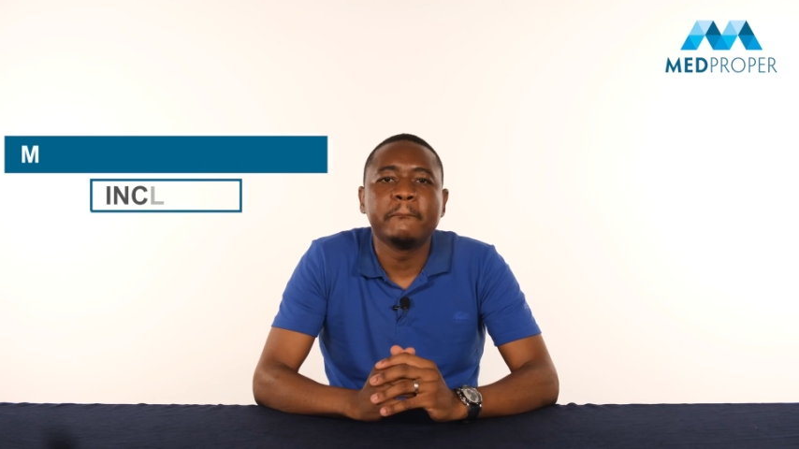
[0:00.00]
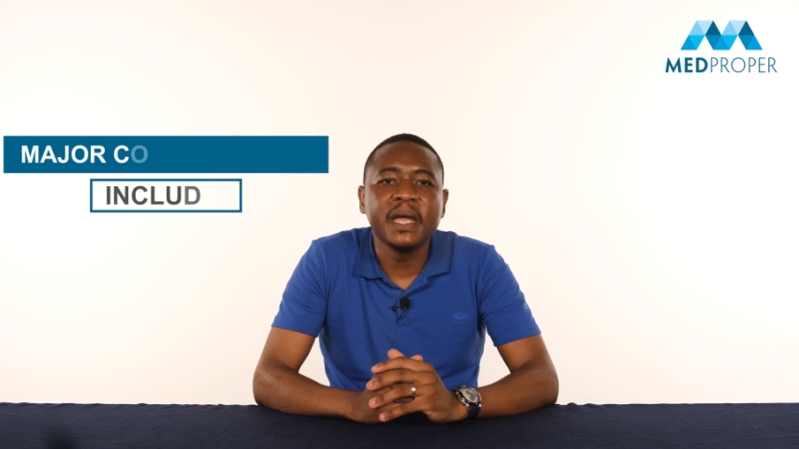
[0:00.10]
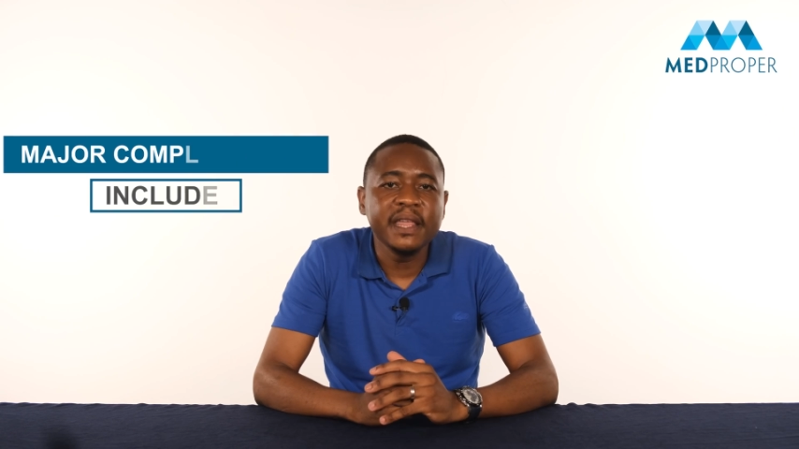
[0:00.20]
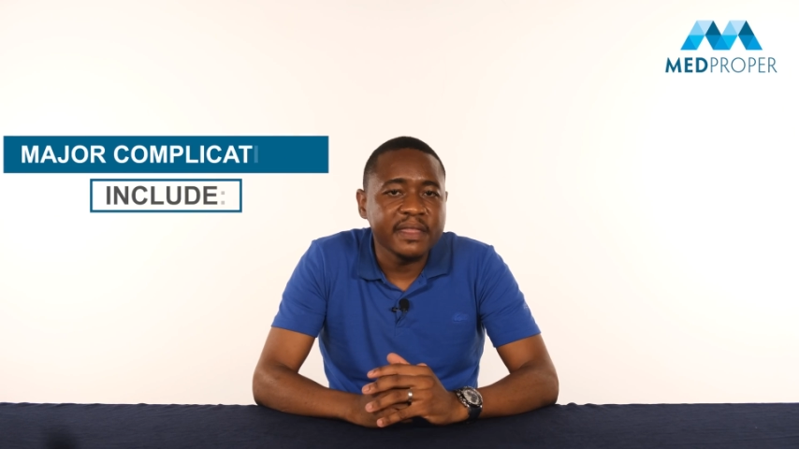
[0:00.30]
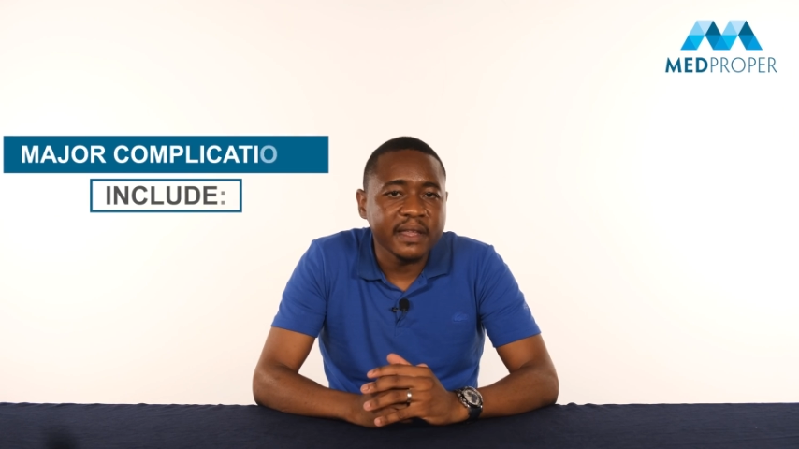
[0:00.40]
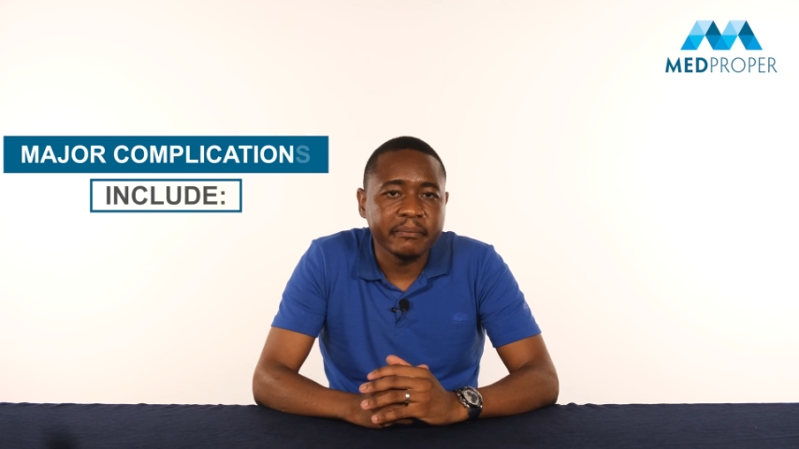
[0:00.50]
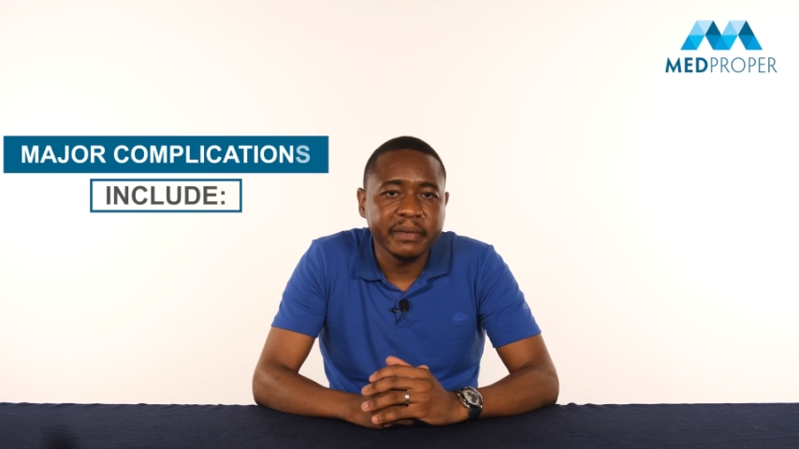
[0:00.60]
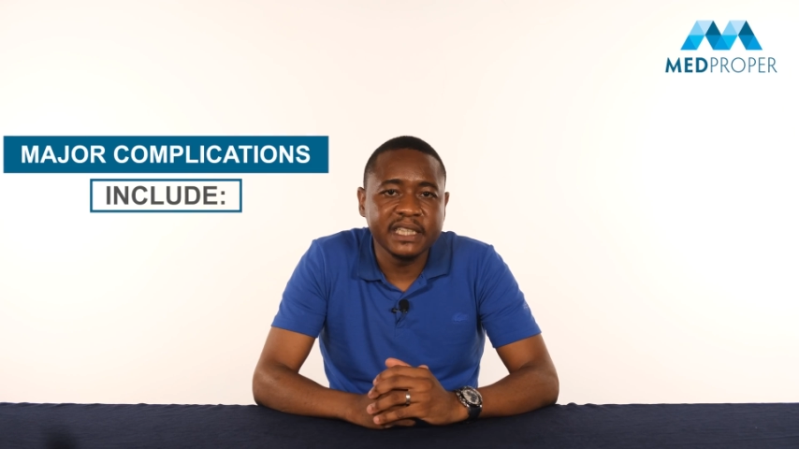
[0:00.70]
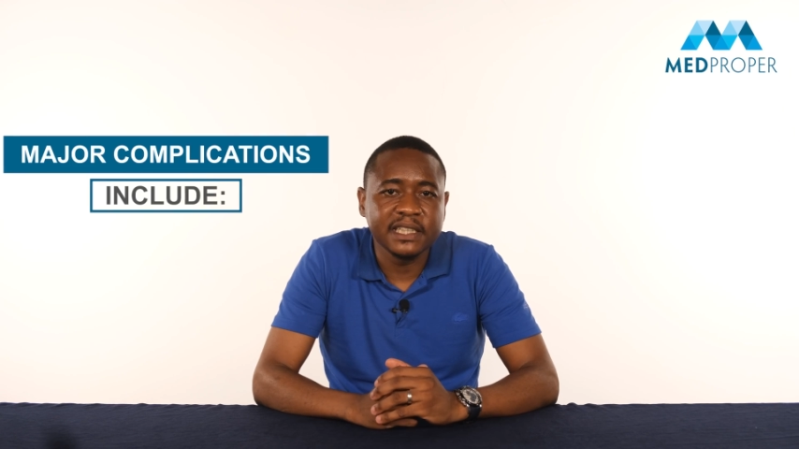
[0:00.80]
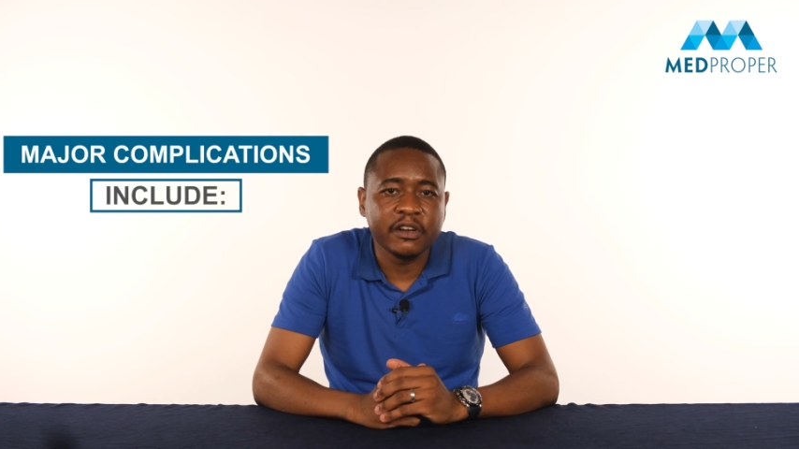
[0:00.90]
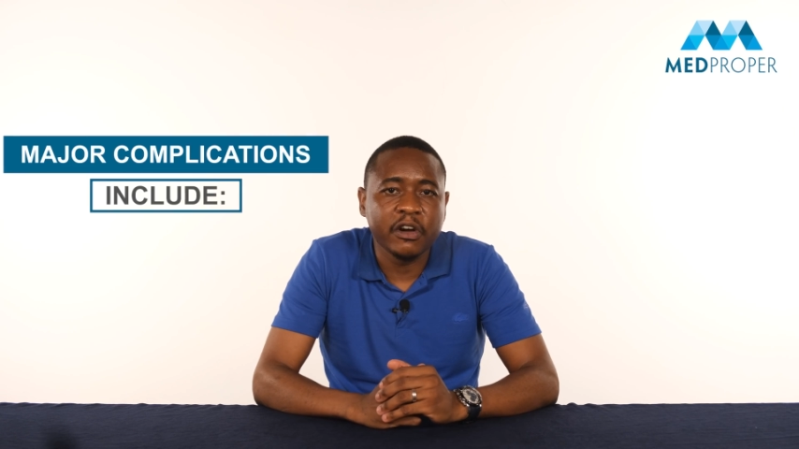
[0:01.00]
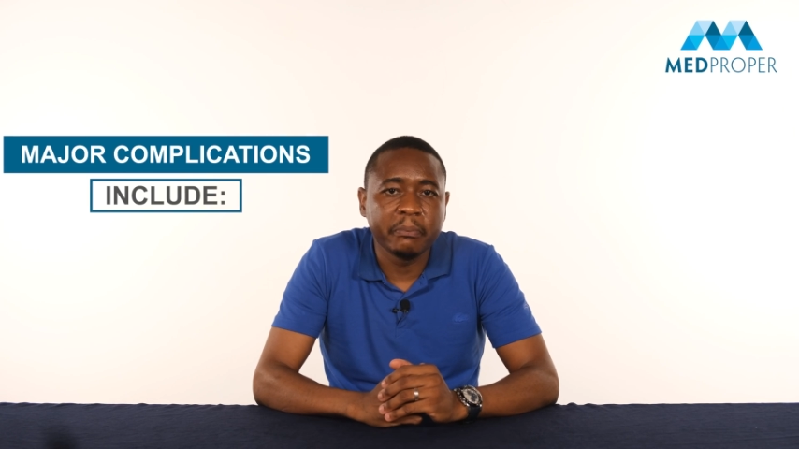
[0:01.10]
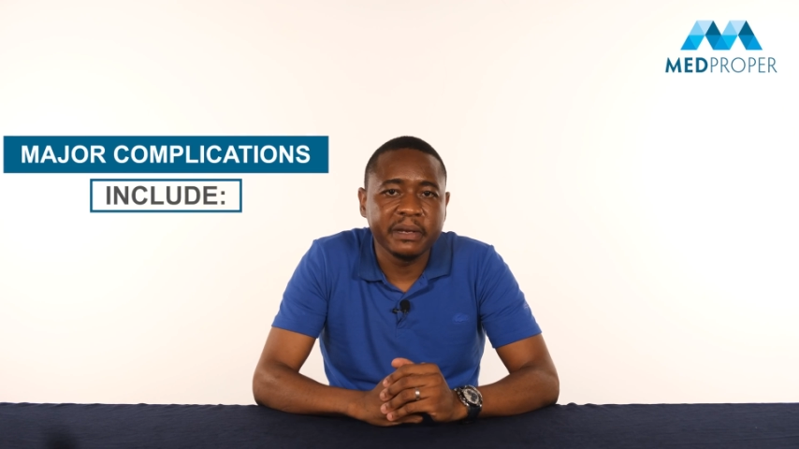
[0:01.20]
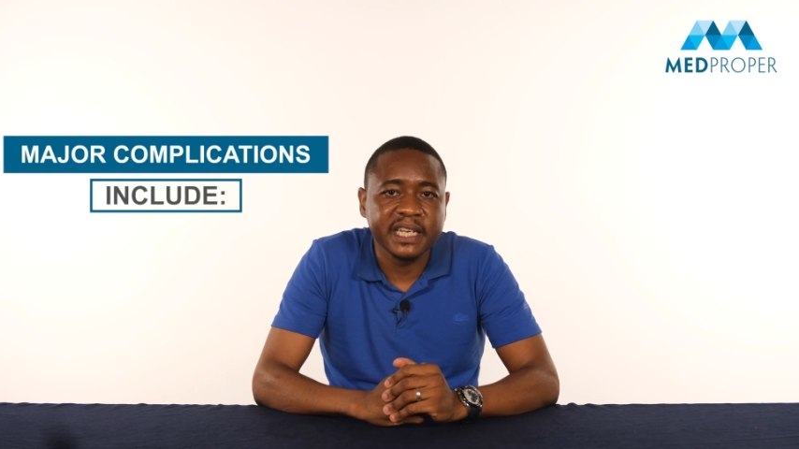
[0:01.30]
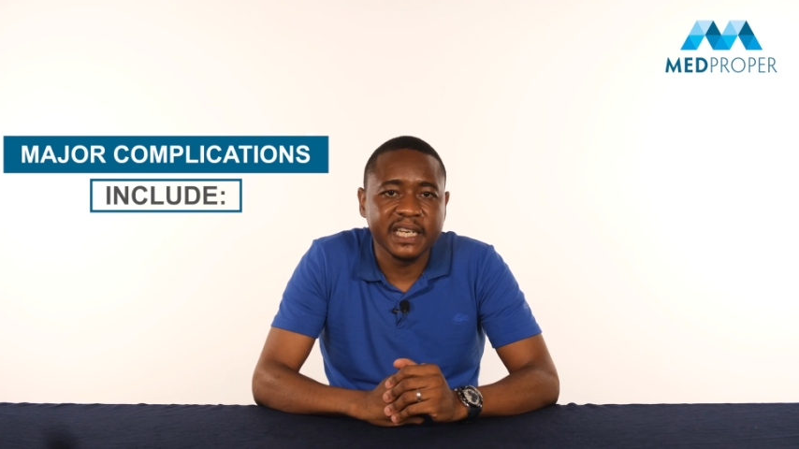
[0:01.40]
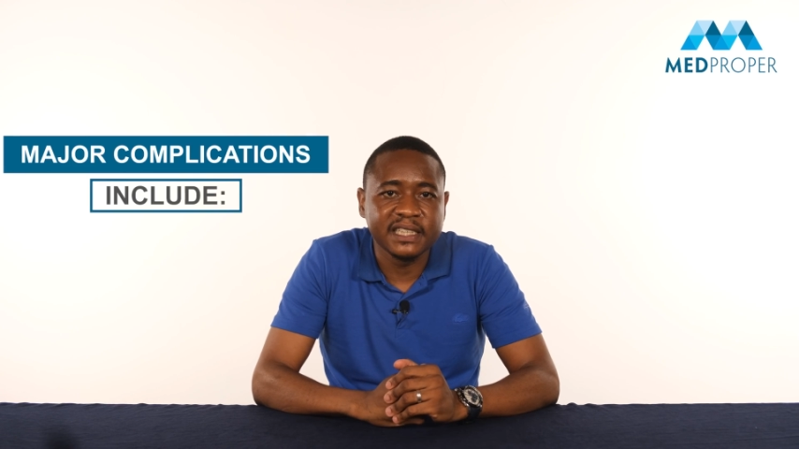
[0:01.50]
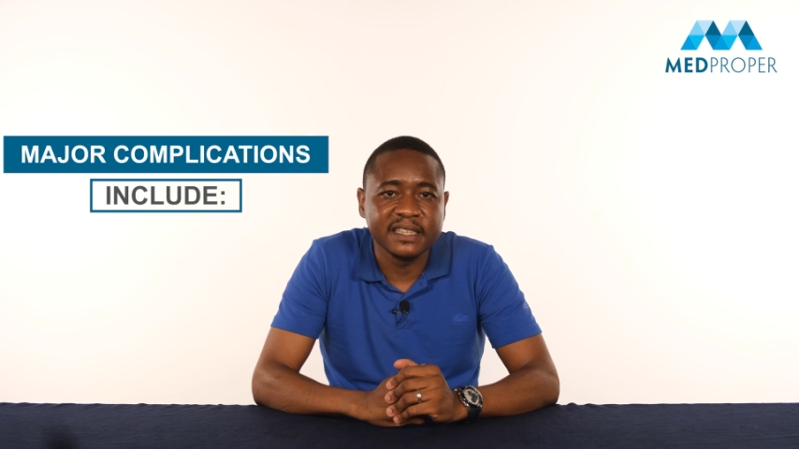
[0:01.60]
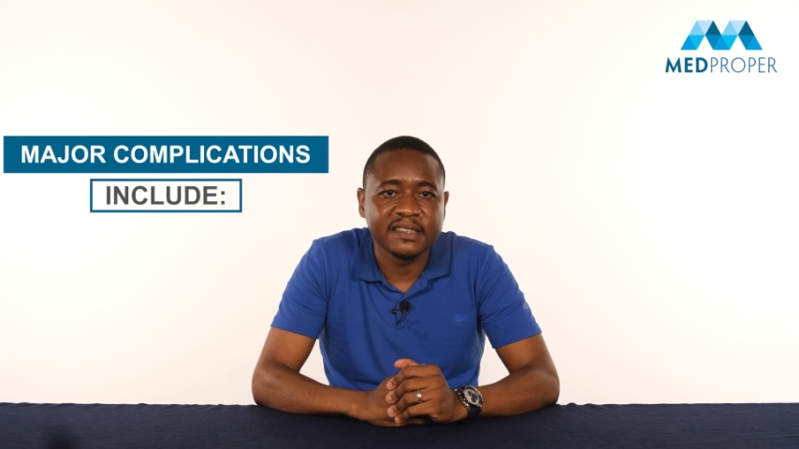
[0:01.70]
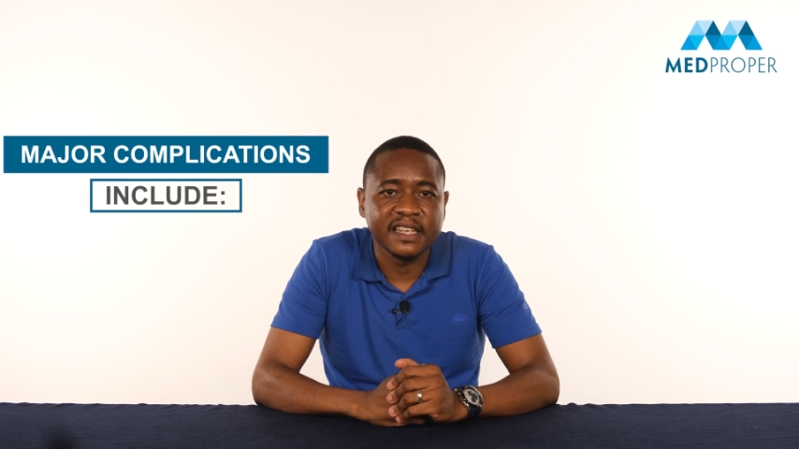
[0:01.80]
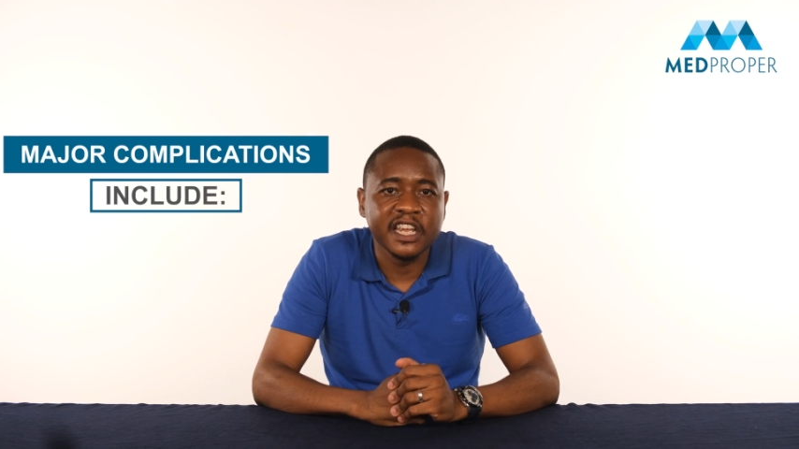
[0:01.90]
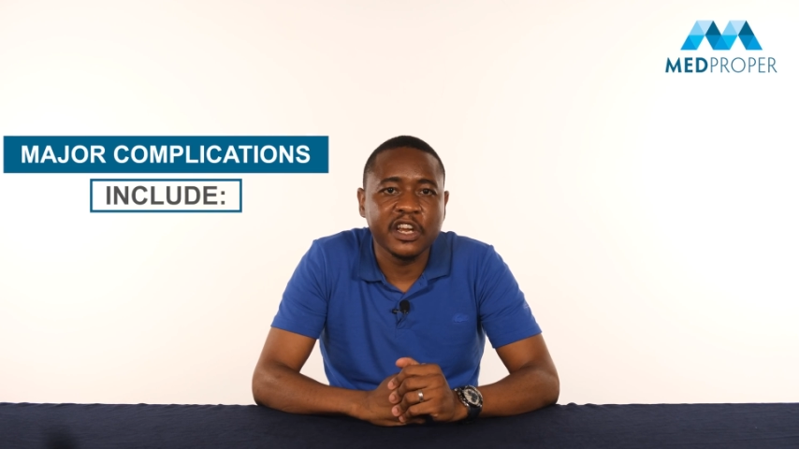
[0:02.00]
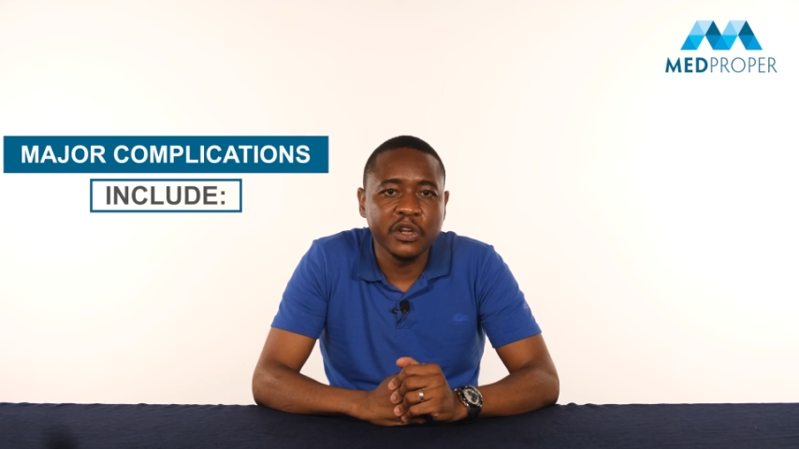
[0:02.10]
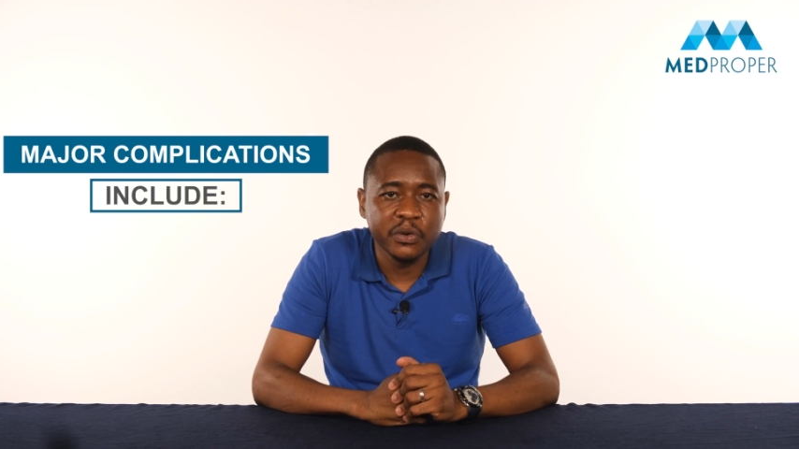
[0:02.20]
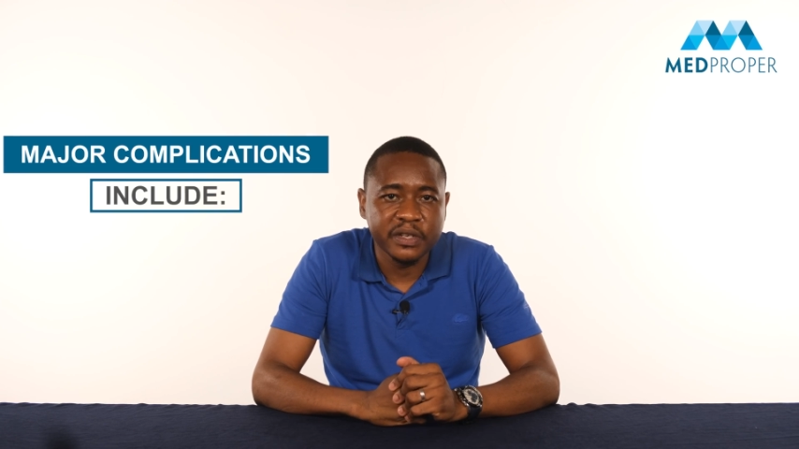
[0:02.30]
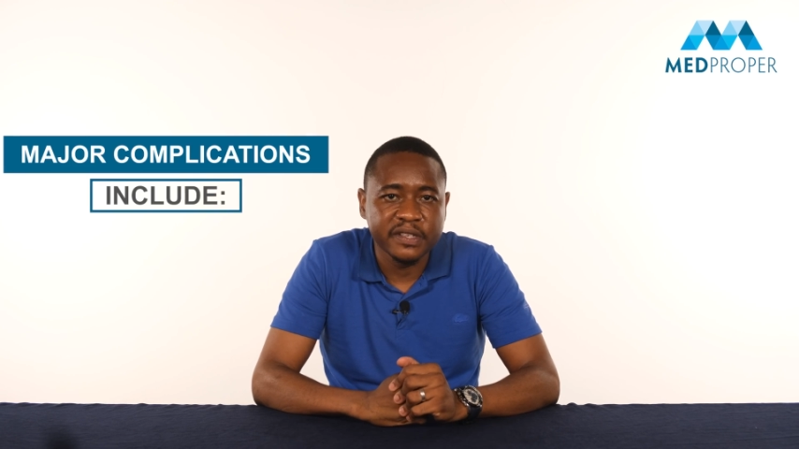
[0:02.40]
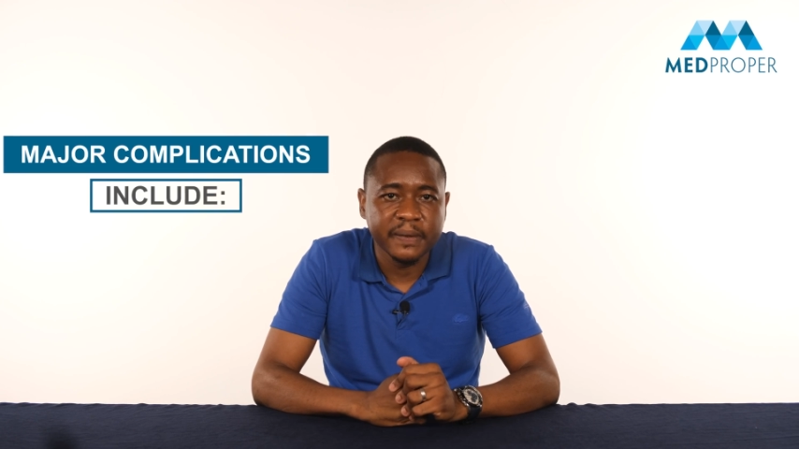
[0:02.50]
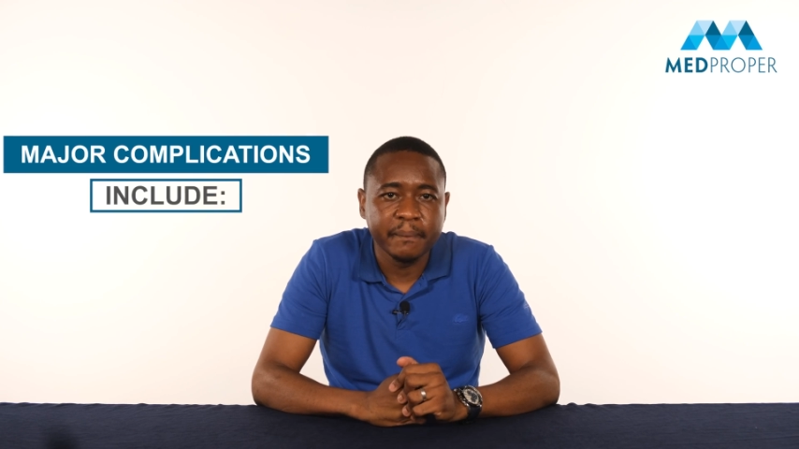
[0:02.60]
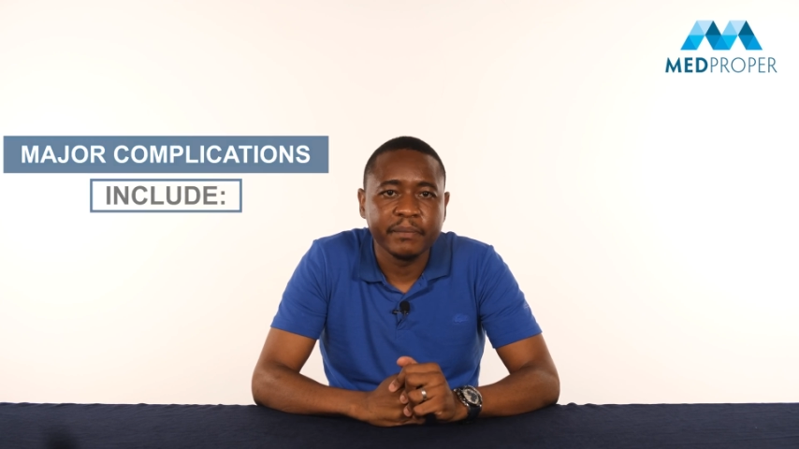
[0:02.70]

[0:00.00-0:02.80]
Major complications include